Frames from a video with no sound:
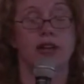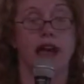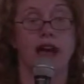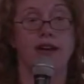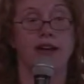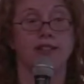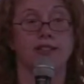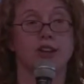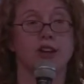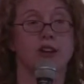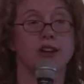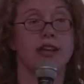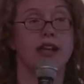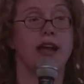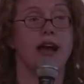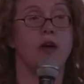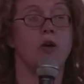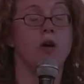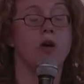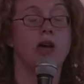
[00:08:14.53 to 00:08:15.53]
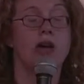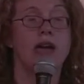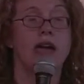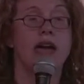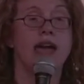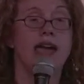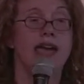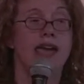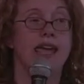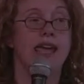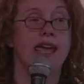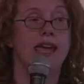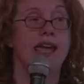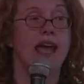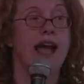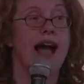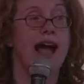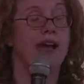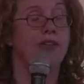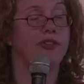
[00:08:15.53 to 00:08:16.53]
Gary Scardino. He
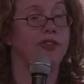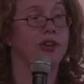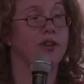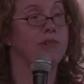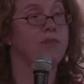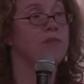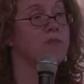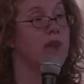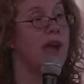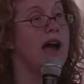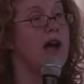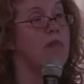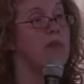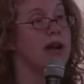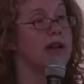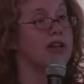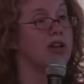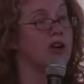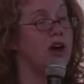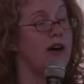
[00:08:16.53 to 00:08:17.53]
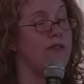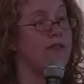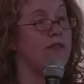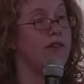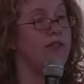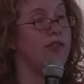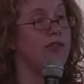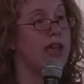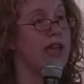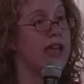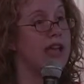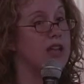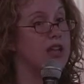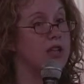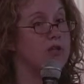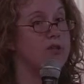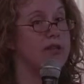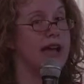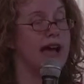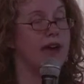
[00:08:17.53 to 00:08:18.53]
has a chiropractic office in
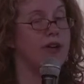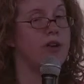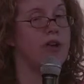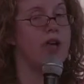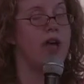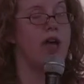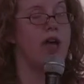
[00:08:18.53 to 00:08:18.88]
Newtown.